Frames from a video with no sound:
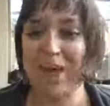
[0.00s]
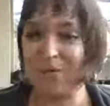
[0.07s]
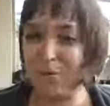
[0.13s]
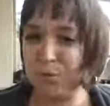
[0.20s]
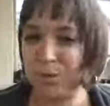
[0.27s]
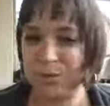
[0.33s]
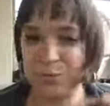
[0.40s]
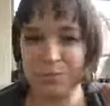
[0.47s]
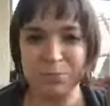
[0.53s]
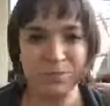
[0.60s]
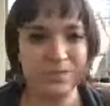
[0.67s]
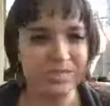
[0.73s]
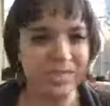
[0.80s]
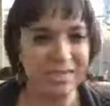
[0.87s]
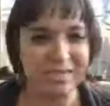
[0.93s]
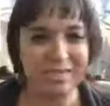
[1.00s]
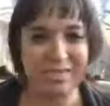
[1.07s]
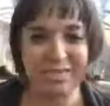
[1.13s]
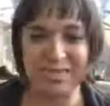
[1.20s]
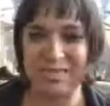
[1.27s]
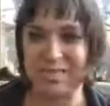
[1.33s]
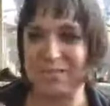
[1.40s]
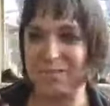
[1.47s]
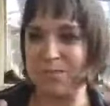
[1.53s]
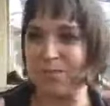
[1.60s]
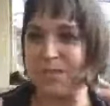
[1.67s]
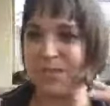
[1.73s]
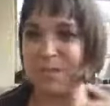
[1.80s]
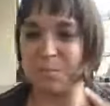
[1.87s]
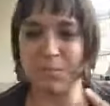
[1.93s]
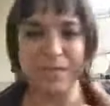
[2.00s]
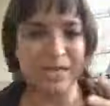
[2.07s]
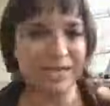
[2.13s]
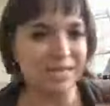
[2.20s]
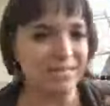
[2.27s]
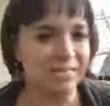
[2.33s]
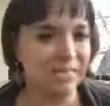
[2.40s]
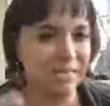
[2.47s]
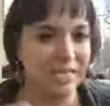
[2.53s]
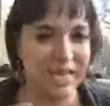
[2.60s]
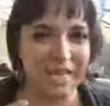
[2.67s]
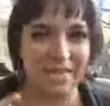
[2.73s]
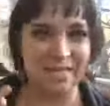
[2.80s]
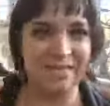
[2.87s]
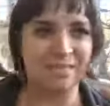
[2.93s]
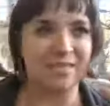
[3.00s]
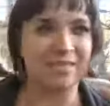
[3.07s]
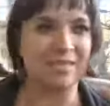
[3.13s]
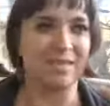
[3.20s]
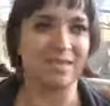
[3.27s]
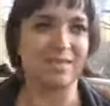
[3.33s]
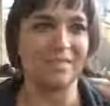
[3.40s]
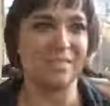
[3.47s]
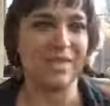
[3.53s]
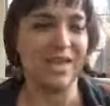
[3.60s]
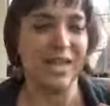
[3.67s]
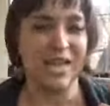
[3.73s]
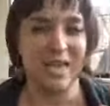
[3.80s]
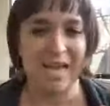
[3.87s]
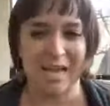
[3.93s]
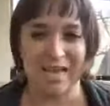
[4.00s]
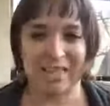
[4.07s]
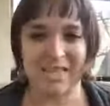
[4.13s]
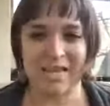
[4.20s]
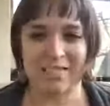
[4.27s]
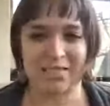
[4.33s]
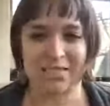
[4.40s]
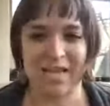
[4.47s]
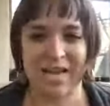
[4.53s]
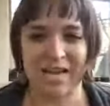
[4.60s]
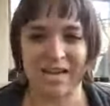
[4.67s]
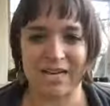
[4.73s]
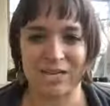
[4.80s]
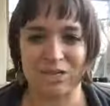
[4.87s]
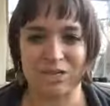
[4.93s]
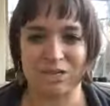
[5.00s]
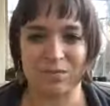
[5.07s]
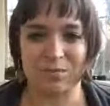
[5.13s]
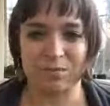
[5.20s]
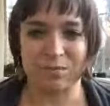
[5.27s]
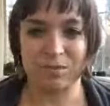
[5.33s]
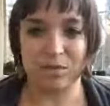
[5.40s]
Everyone presents at different speeds and cadences and things of that nature.